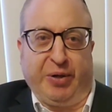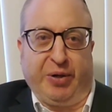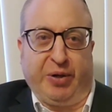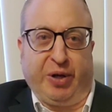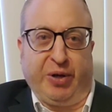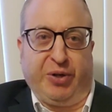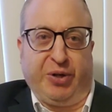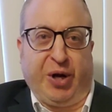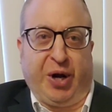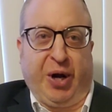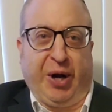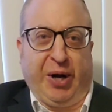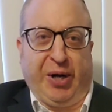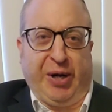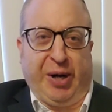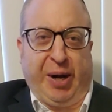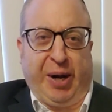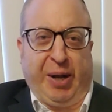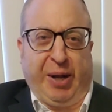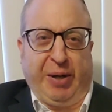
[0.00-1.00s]
guitar
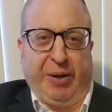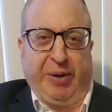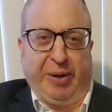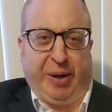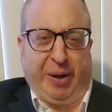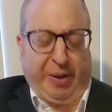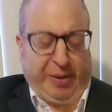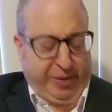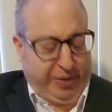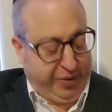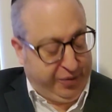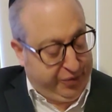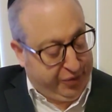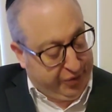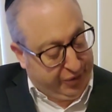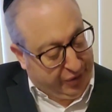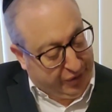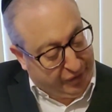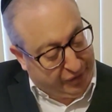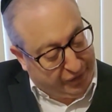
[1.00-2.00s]
neck. This
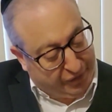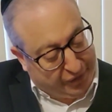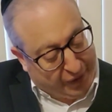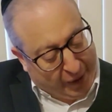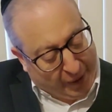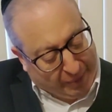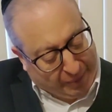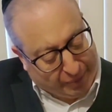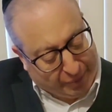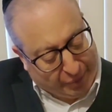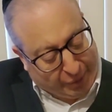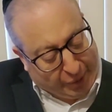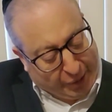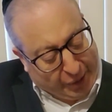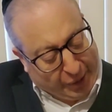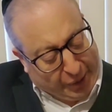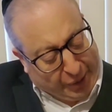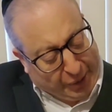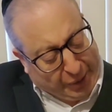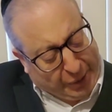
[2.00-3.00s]
is the
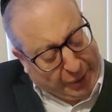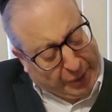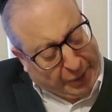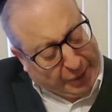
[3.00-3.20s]
fretboard.